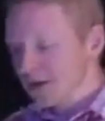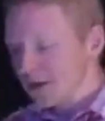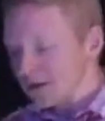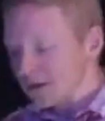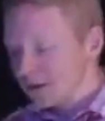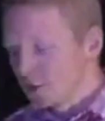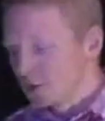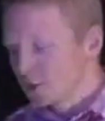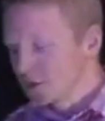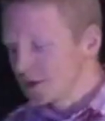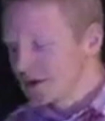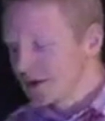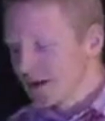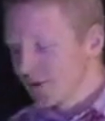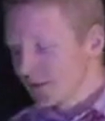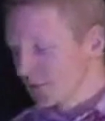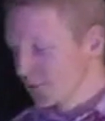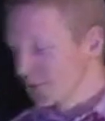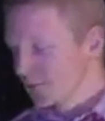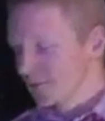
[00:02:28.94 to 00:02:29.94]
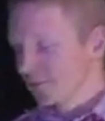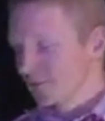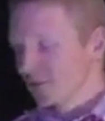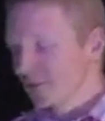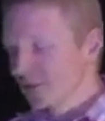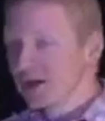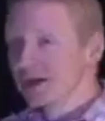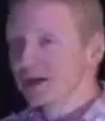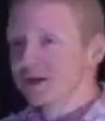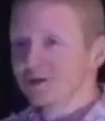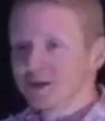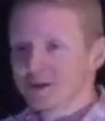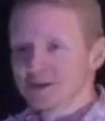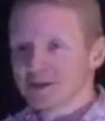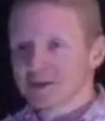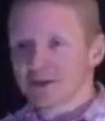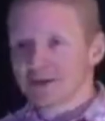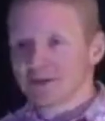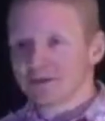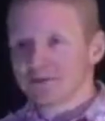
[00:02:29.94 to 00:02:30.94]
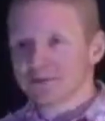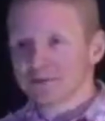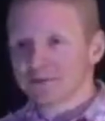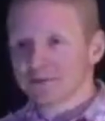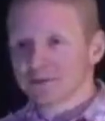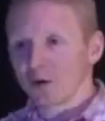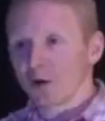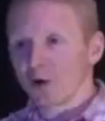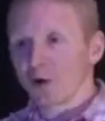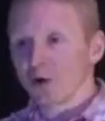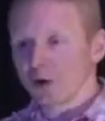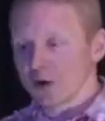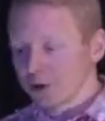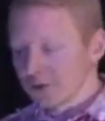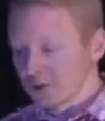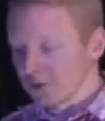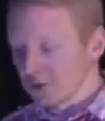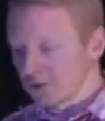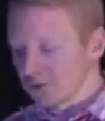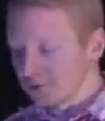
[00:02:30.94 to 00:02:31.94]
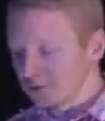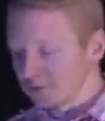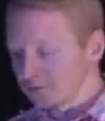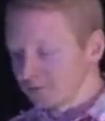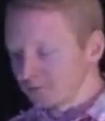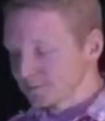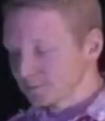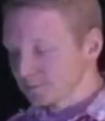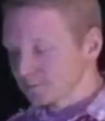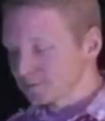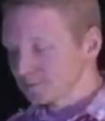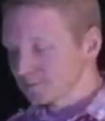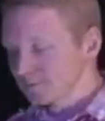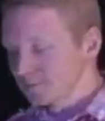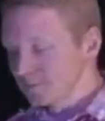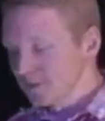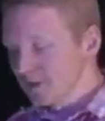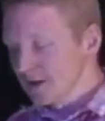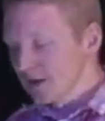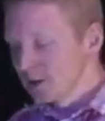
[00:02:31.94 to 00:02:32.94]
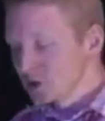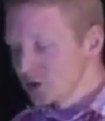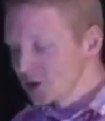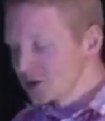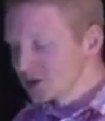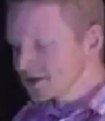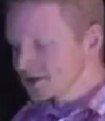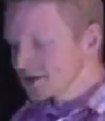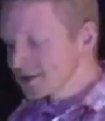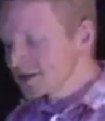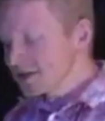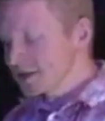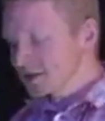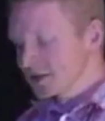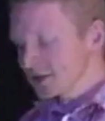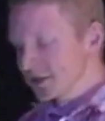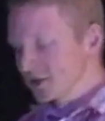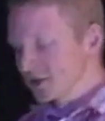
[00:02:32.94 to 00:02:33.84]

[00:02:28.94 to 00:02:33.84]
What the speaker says: You would never think of this stuff all on your own. Jesus' teaching on